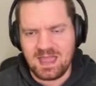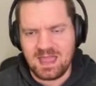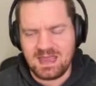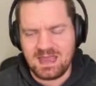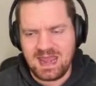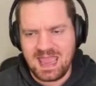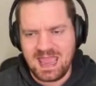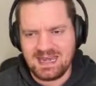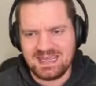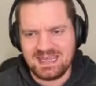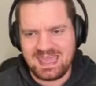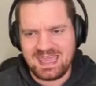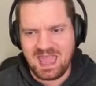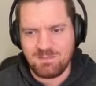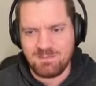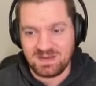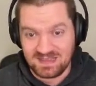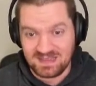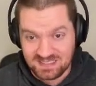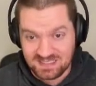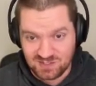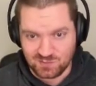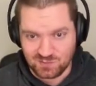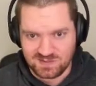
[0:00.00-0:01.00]

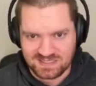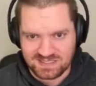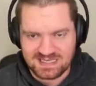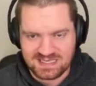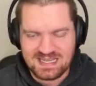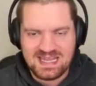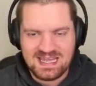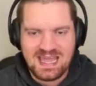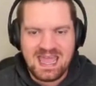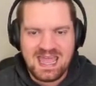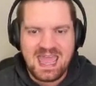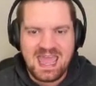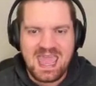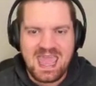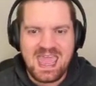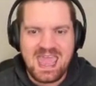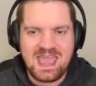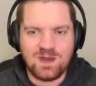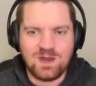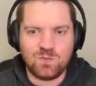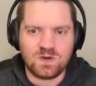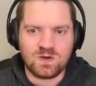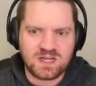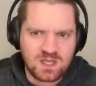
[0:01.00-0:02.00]
handicapping this one,
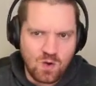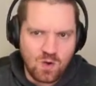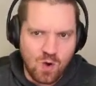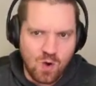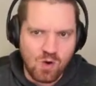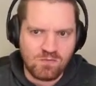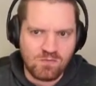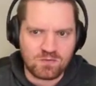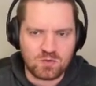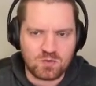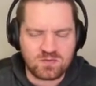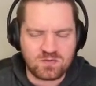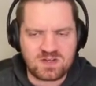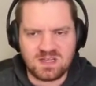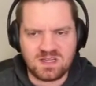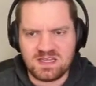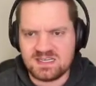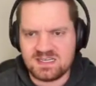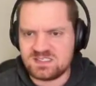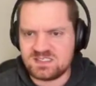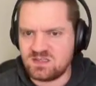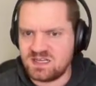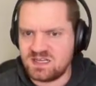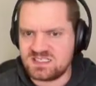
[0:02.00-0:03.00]
and we're going to go over. North
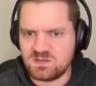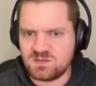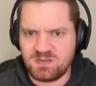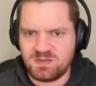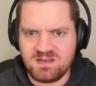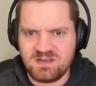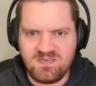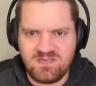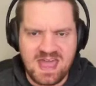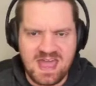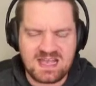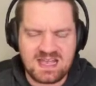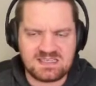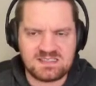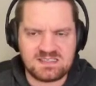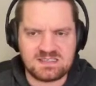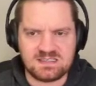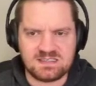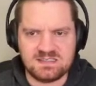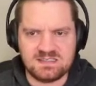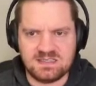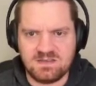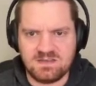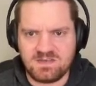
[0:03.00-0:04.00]
Carolina still likes to play
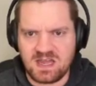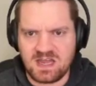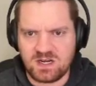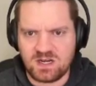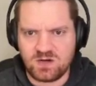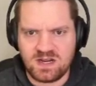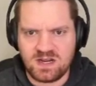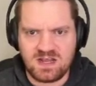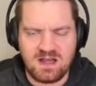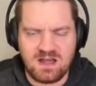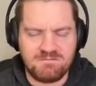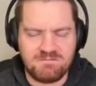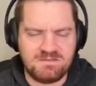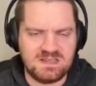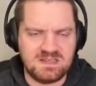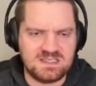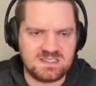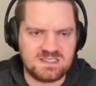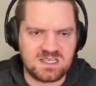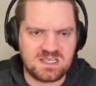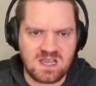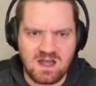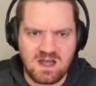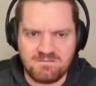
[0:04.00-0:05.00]
fast. They've got a great
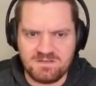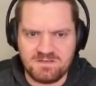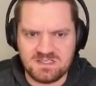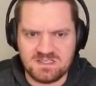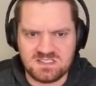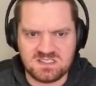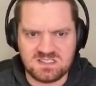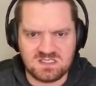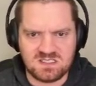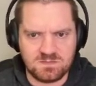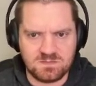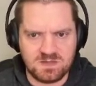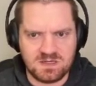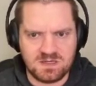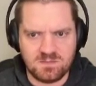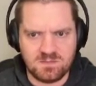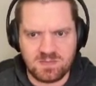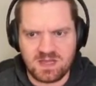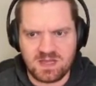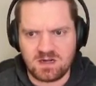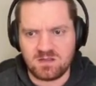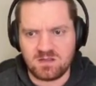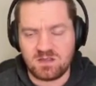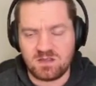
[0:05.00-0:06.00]
offense. The offenses have been
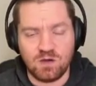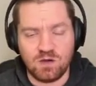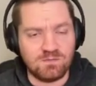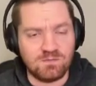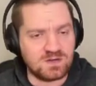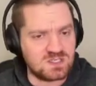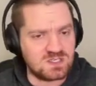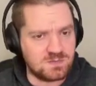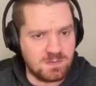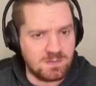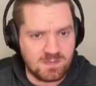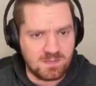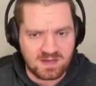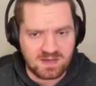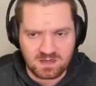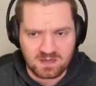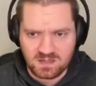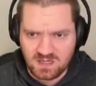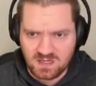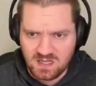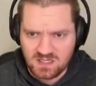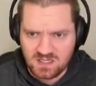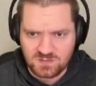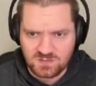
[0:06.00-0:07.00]
better. The overs have been better
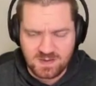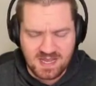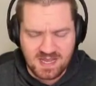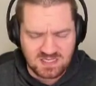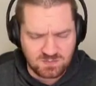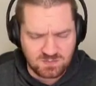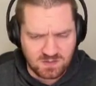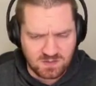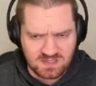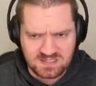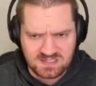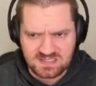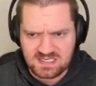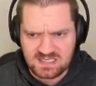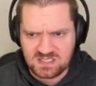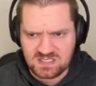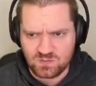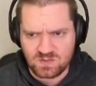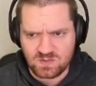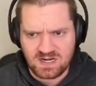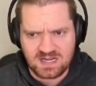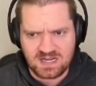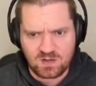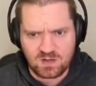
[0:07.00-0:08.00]
in college basketball this season.
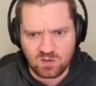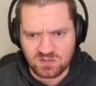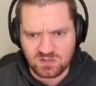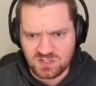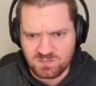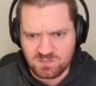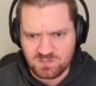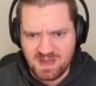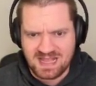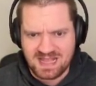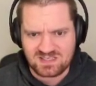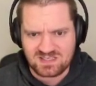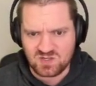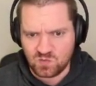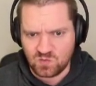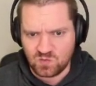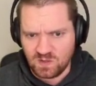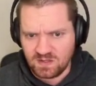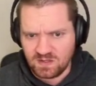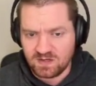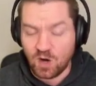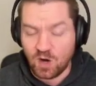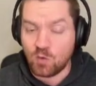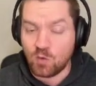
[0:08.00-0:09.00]
We're kind of going just back to the
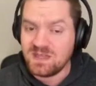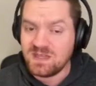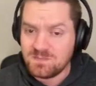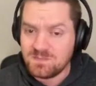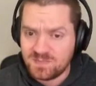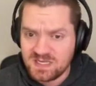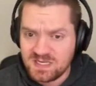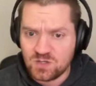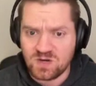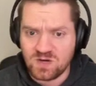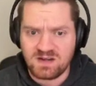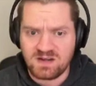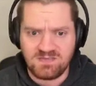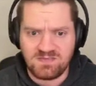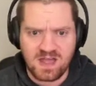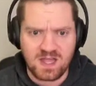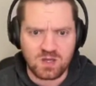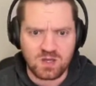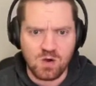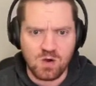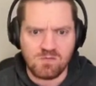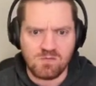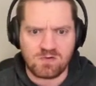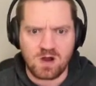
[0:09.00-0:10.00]
well here. Only B grade
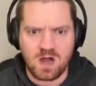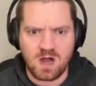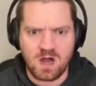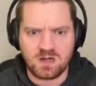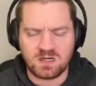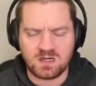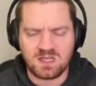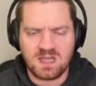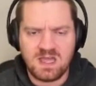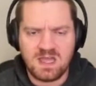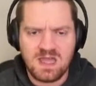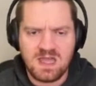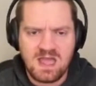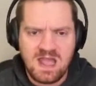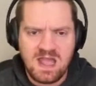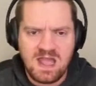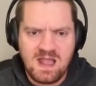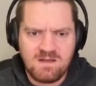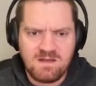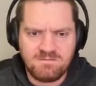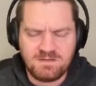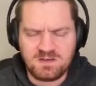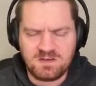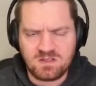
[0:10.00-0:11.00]
value, over
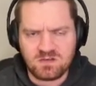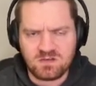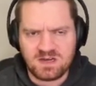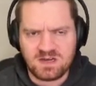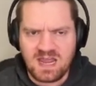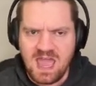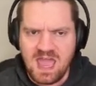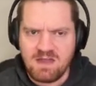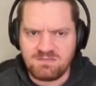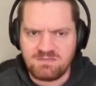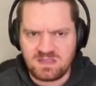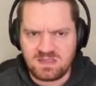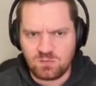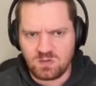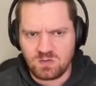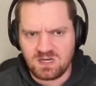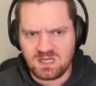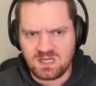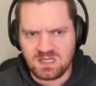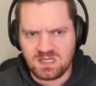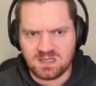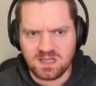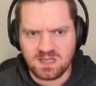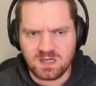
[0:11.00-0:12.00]
153.5. I think we're
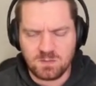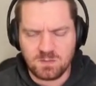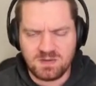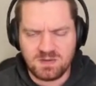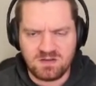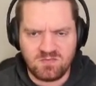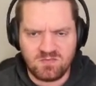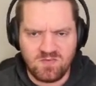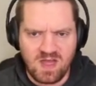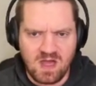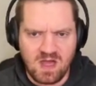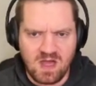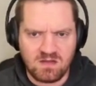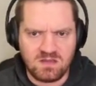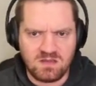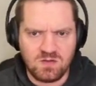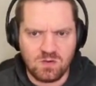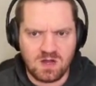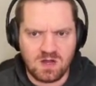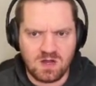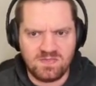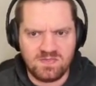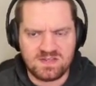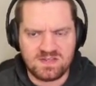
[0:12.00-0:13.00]
getting a little bit of value
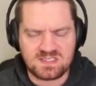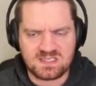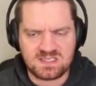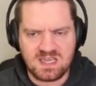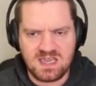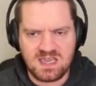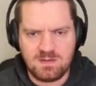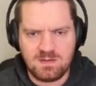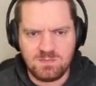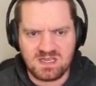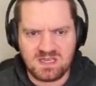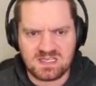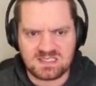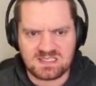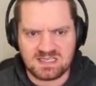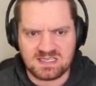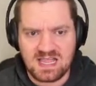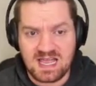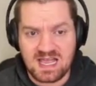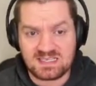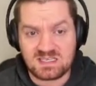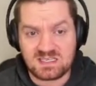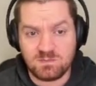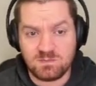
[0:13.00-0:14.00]
on this game because the
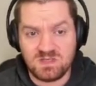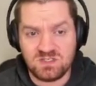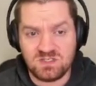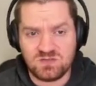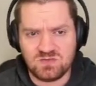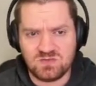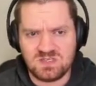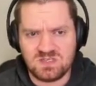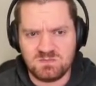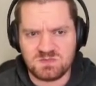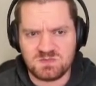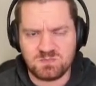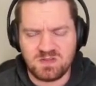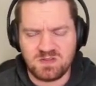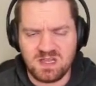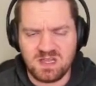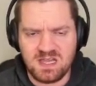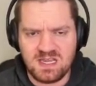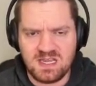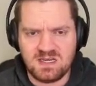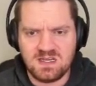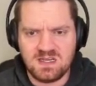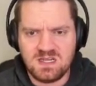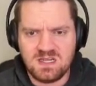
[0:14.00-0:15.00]
last time these two teams played,